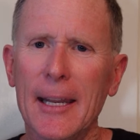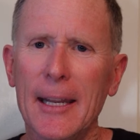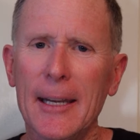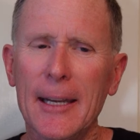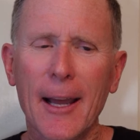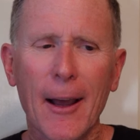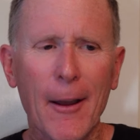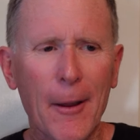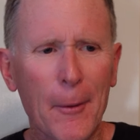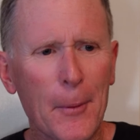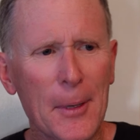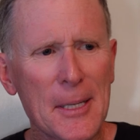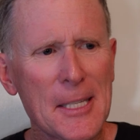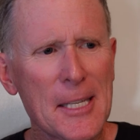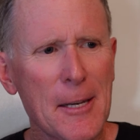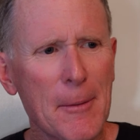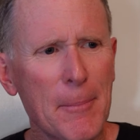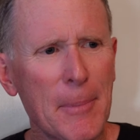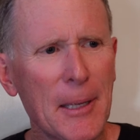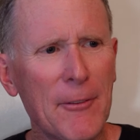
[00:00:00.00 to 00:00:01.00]
Now, I
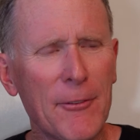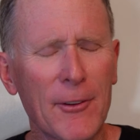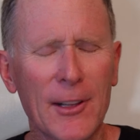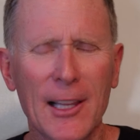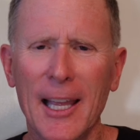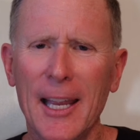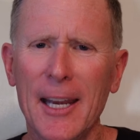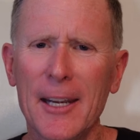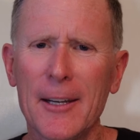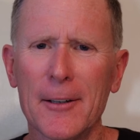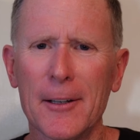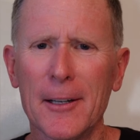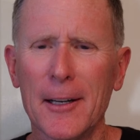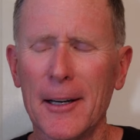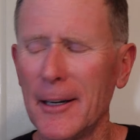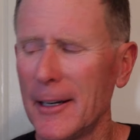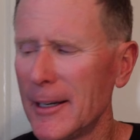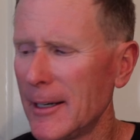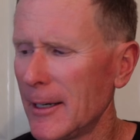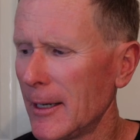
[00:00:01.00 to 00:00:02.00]
wasn't a big
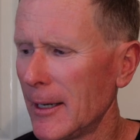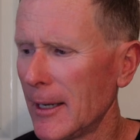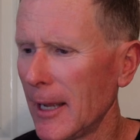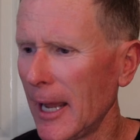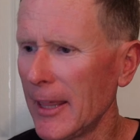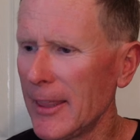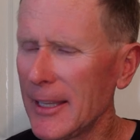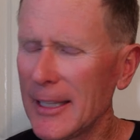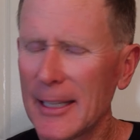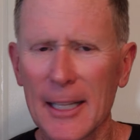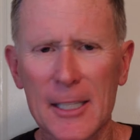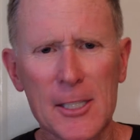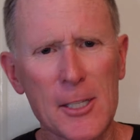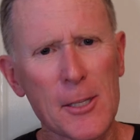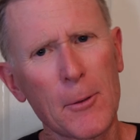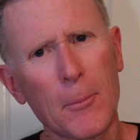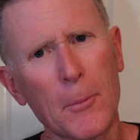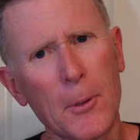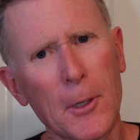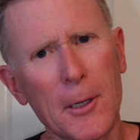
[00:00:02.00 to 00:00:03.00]
philanderer. I think that's
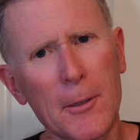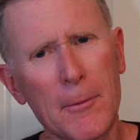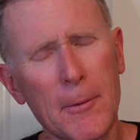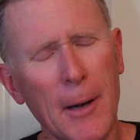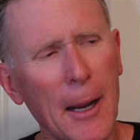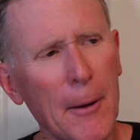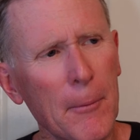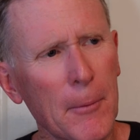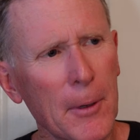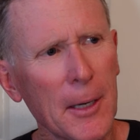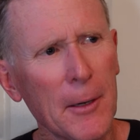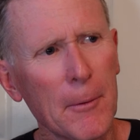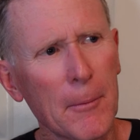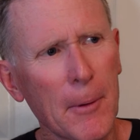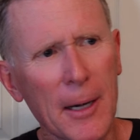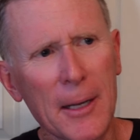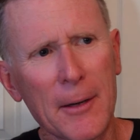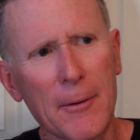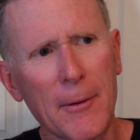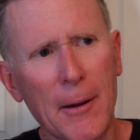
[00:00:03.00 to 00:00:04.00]
the word, right? Where you're
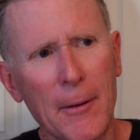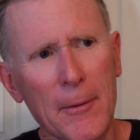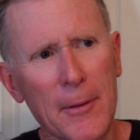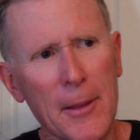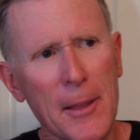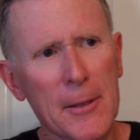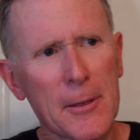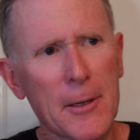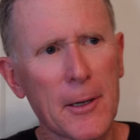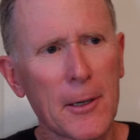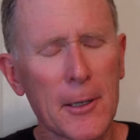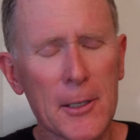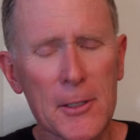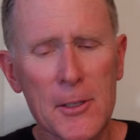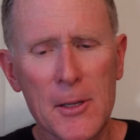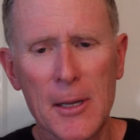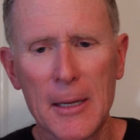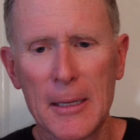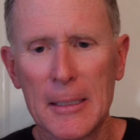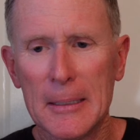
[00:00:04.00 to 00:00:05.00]
running around with other
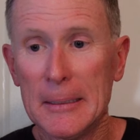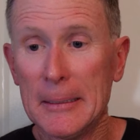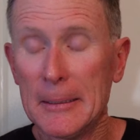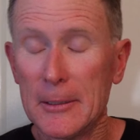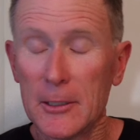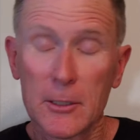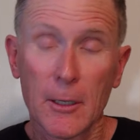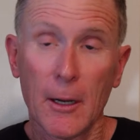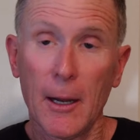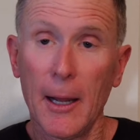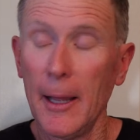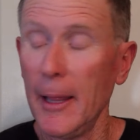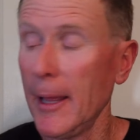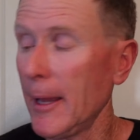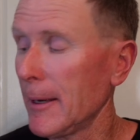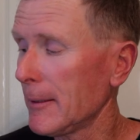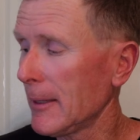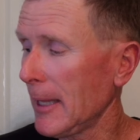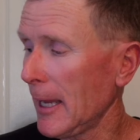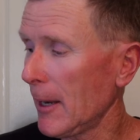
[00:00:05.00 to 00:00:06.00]
girls. So
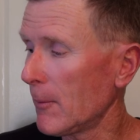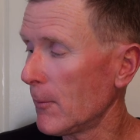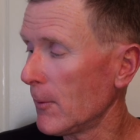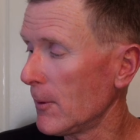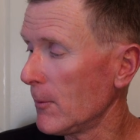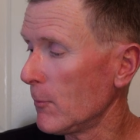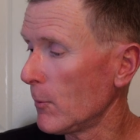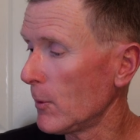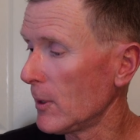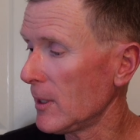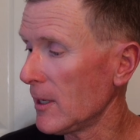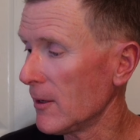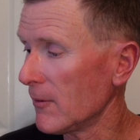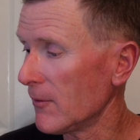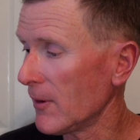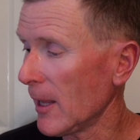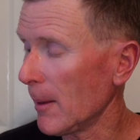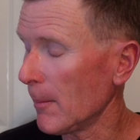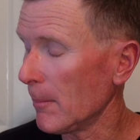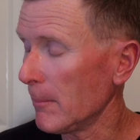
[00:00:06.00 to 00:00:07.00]
that one wouldn't
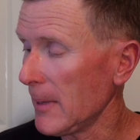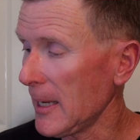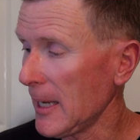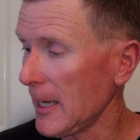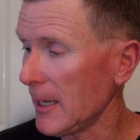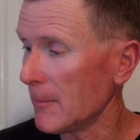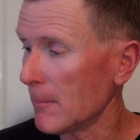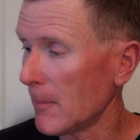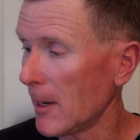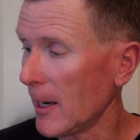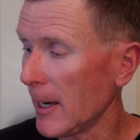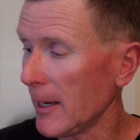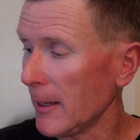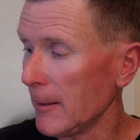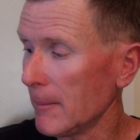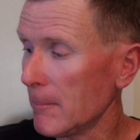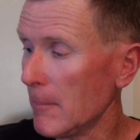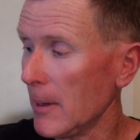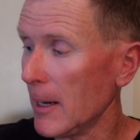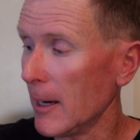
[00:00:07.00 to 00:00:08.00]
have helped me in my
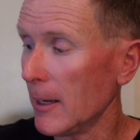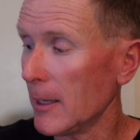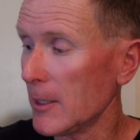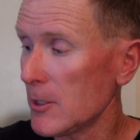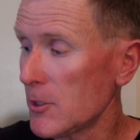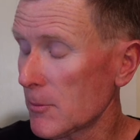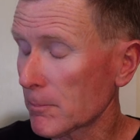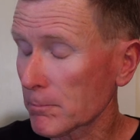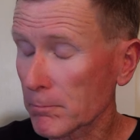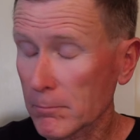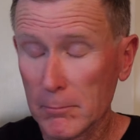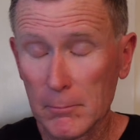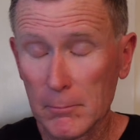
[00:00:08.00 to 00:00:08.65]
marriage.